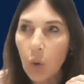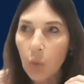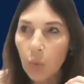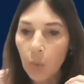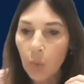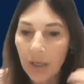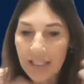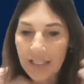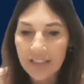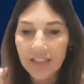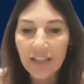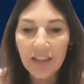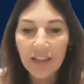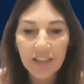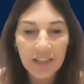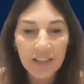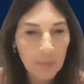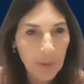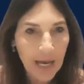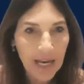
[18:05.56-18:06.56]
raising the
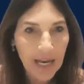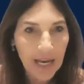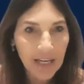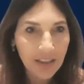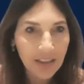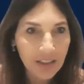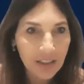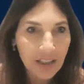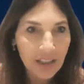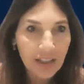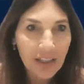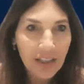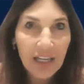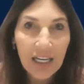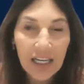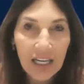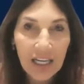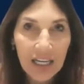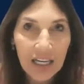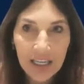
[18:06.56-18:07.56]
SPAC
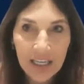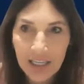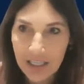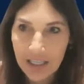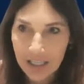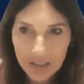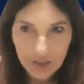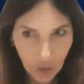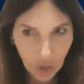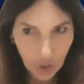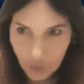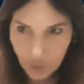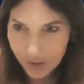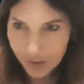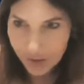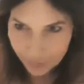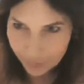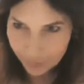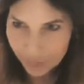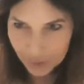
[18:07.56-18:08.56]
is only
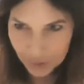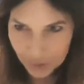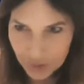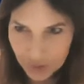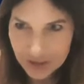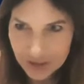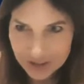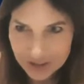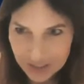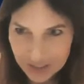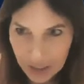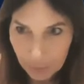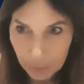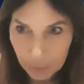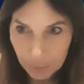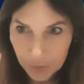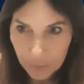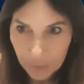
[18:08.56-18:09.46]
the first step.